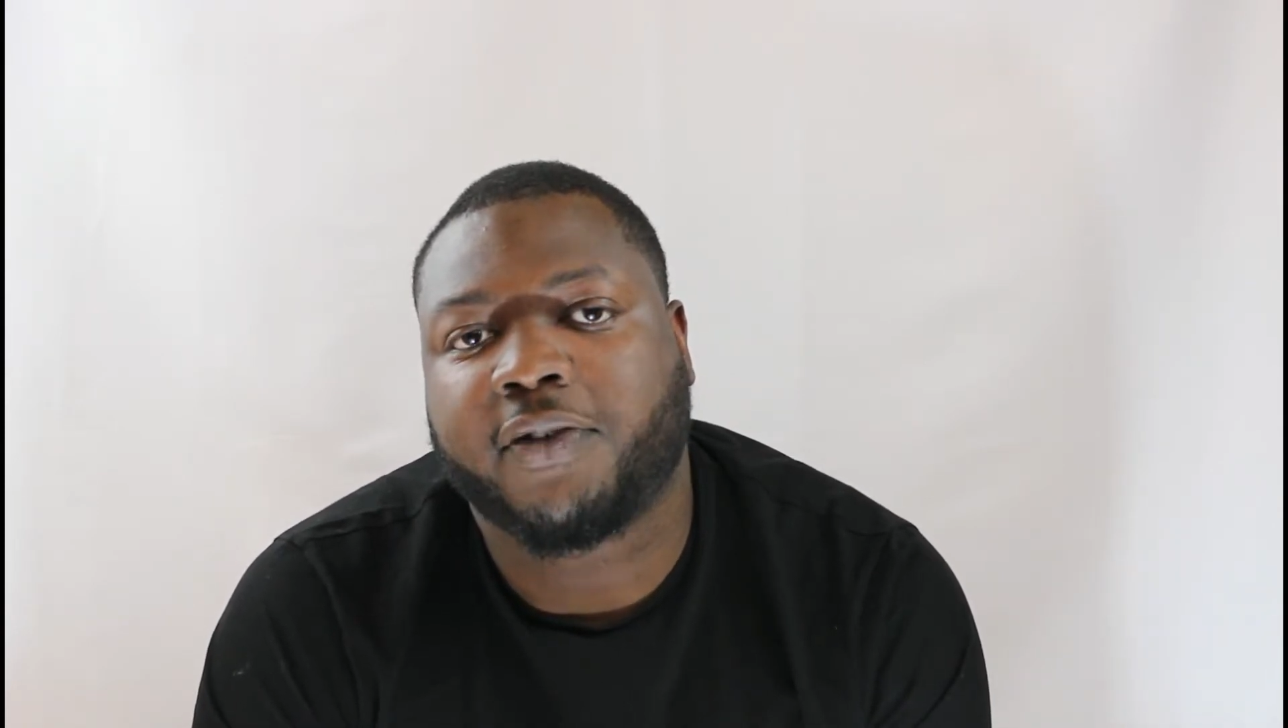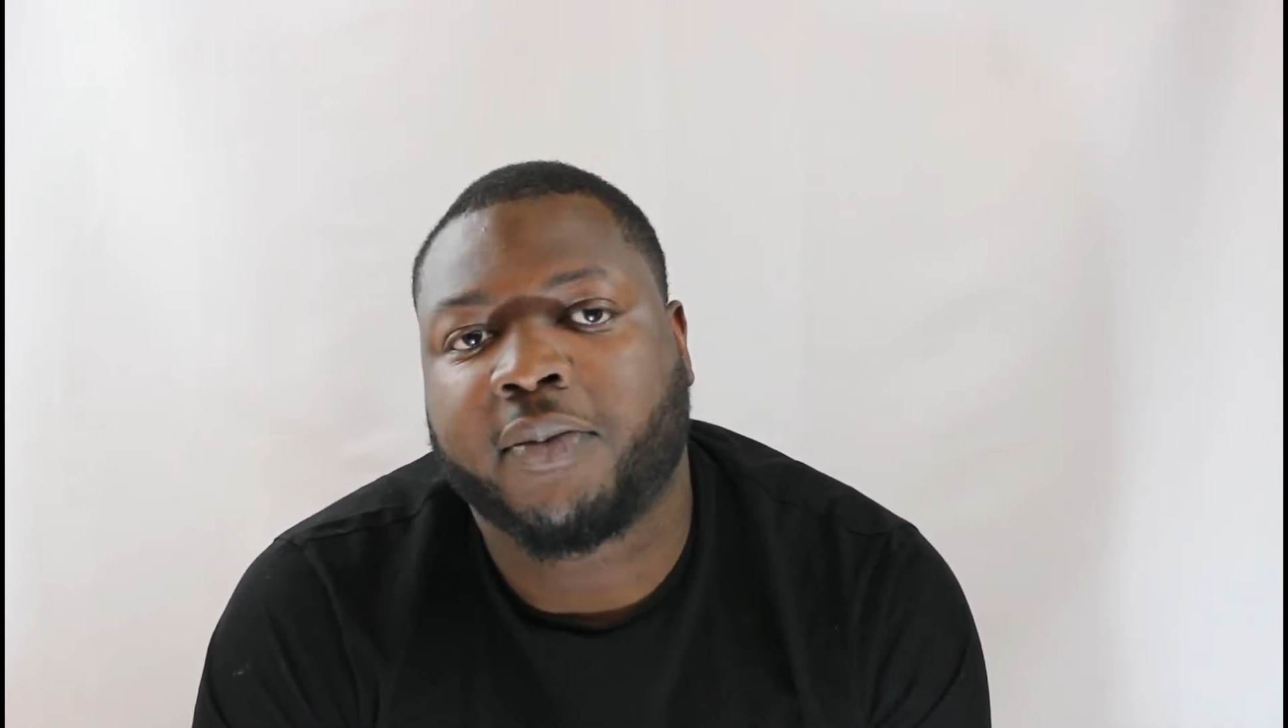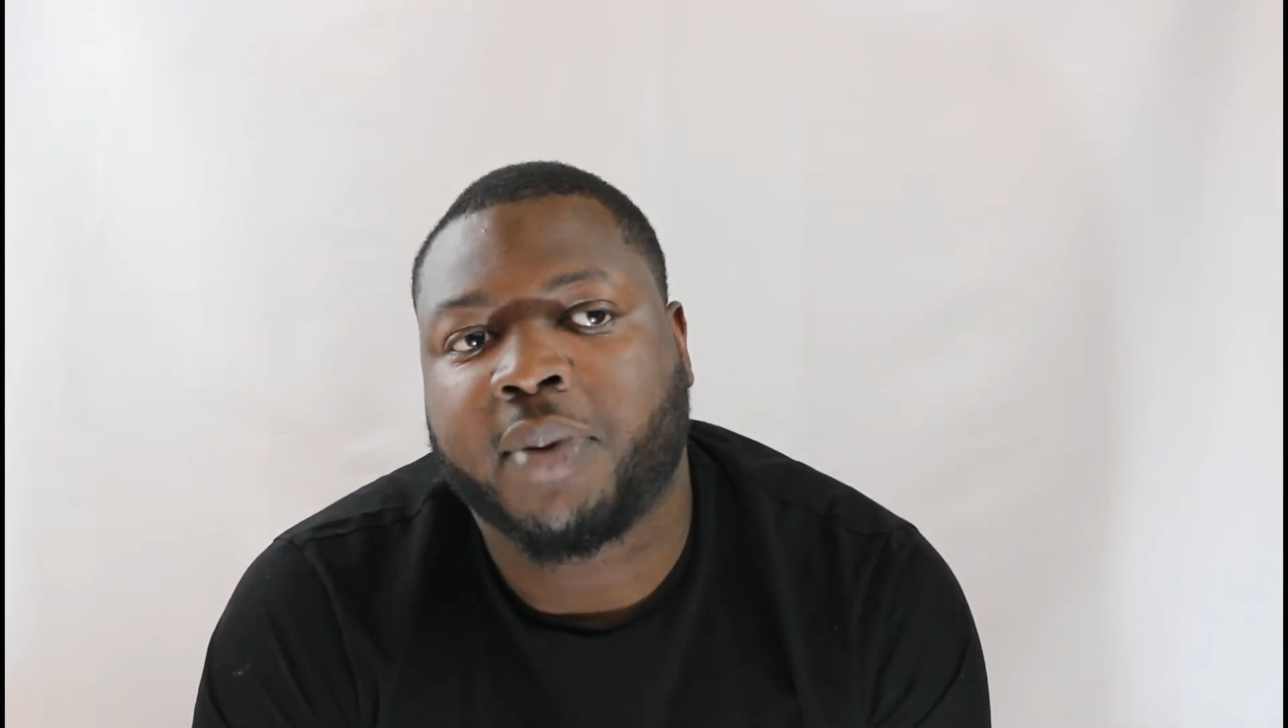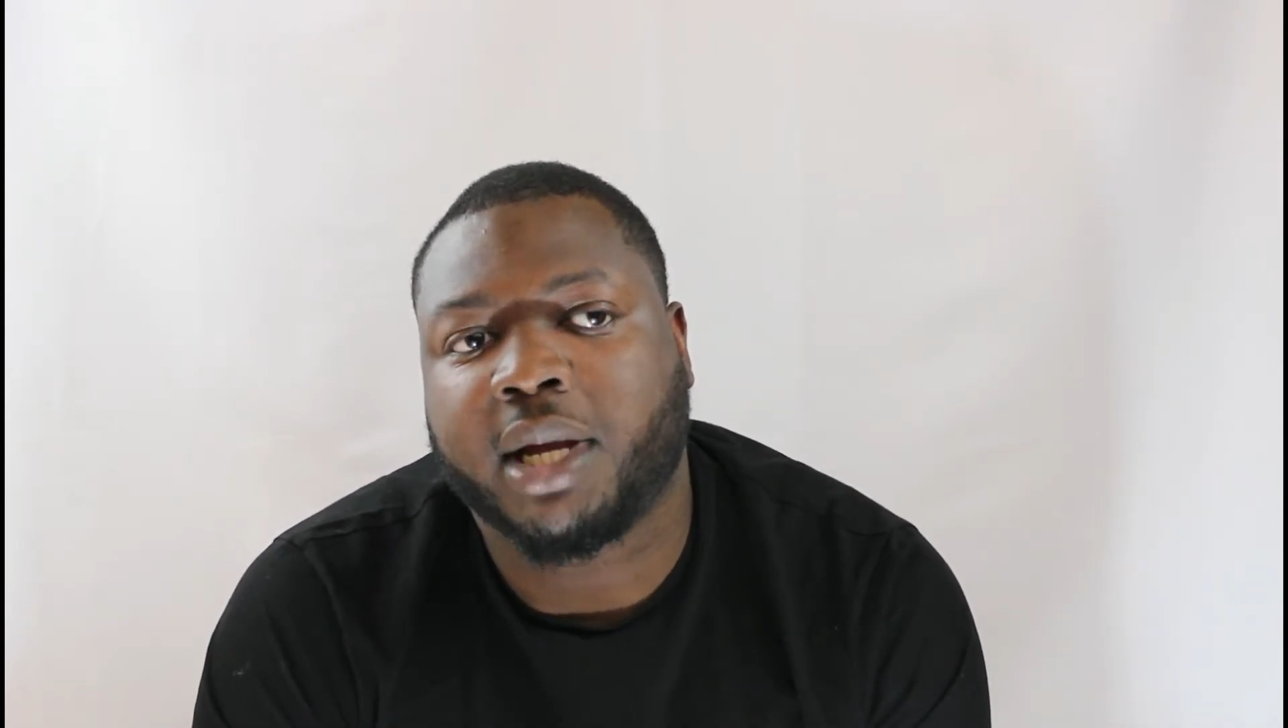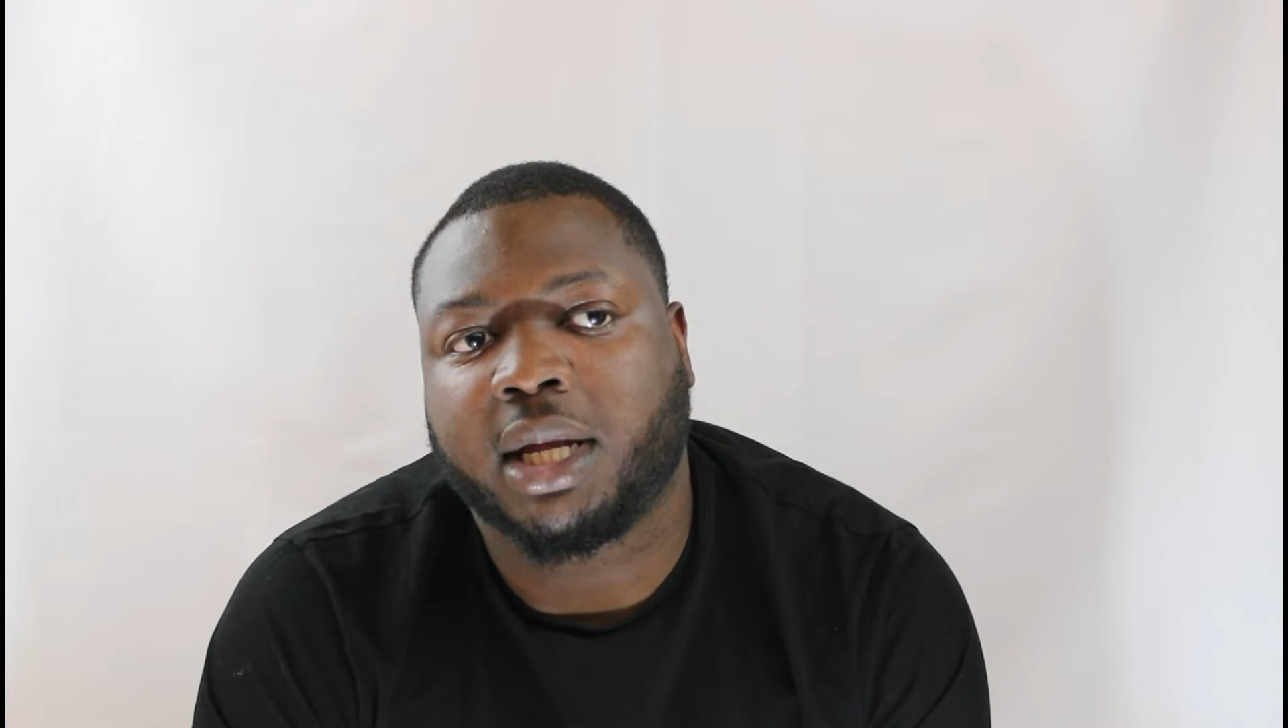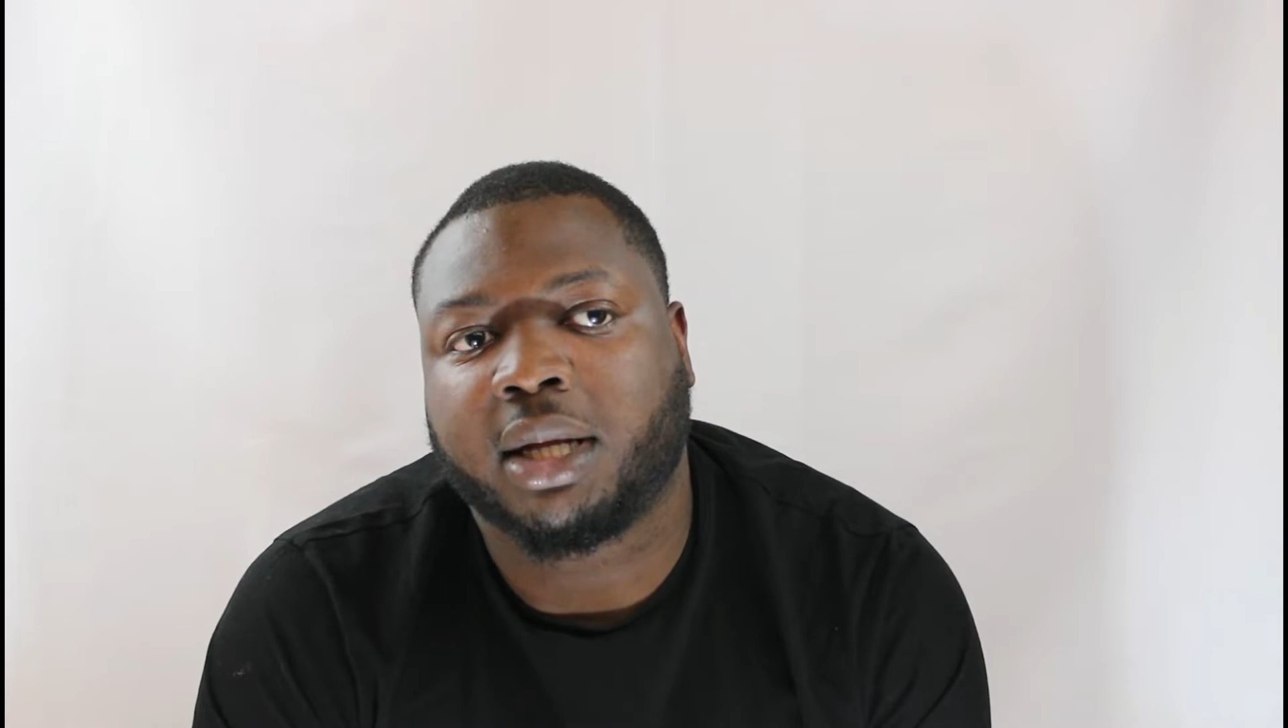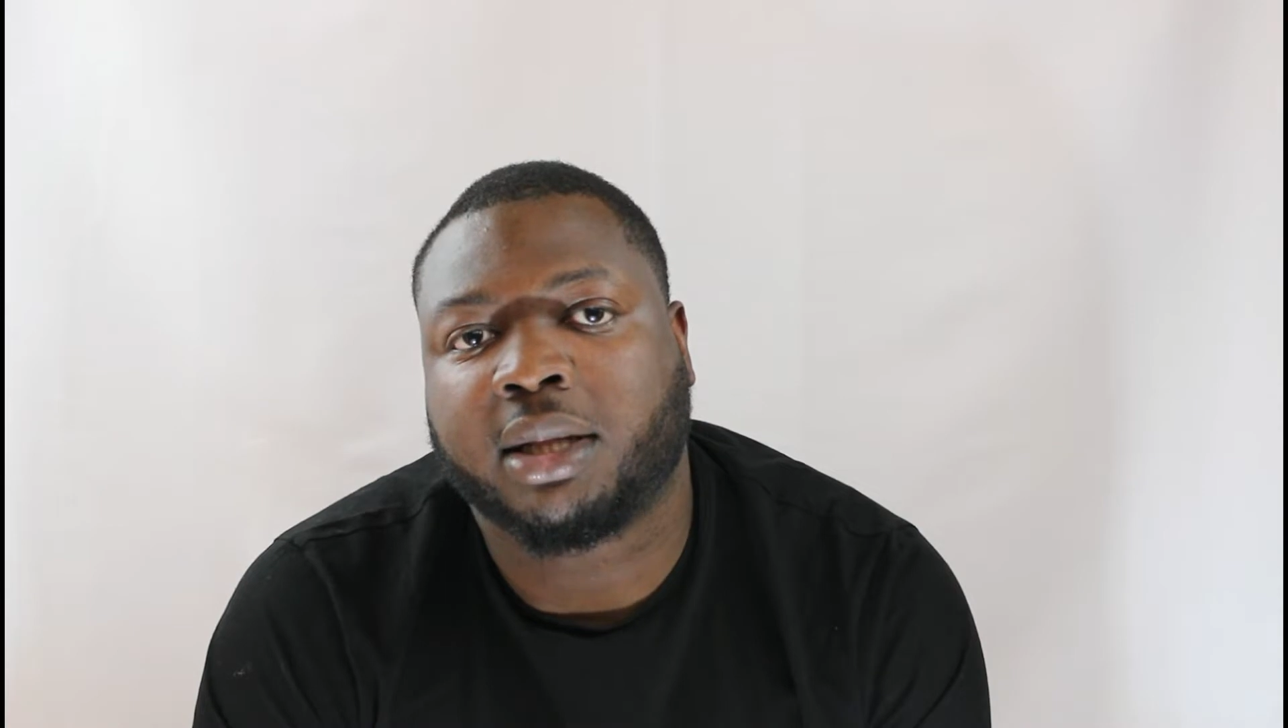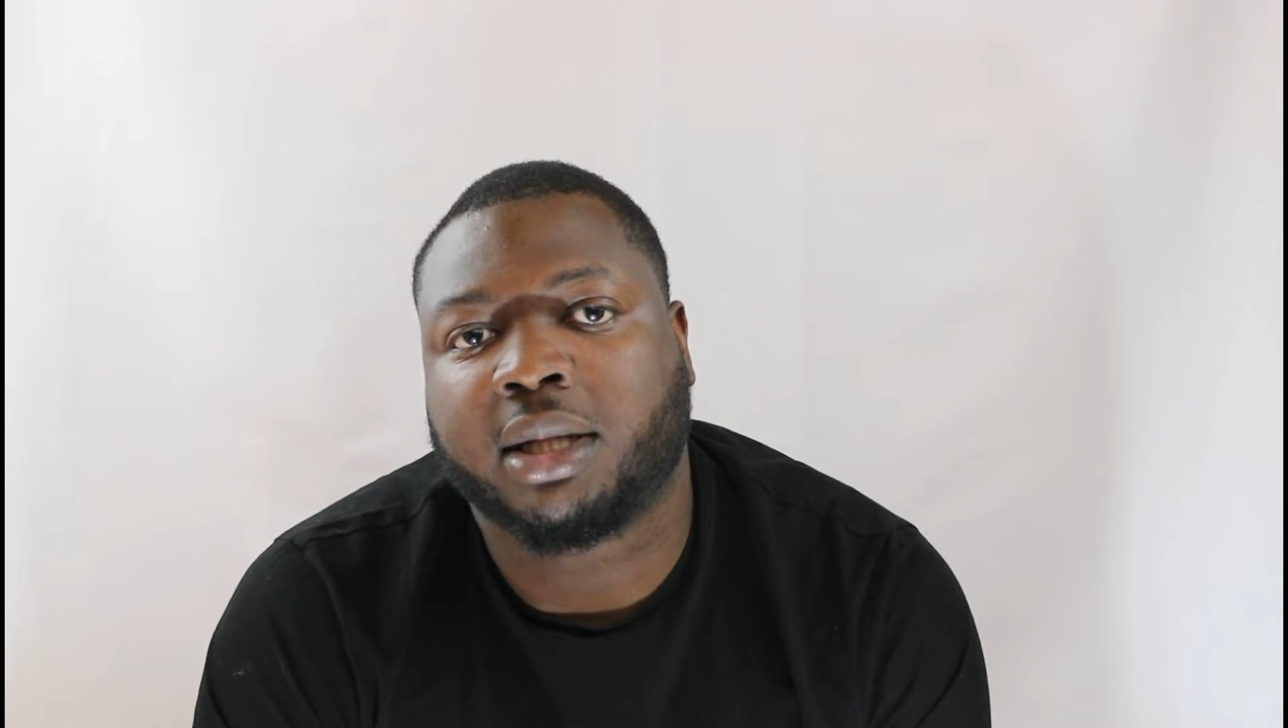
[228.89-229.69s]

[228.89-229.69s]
for being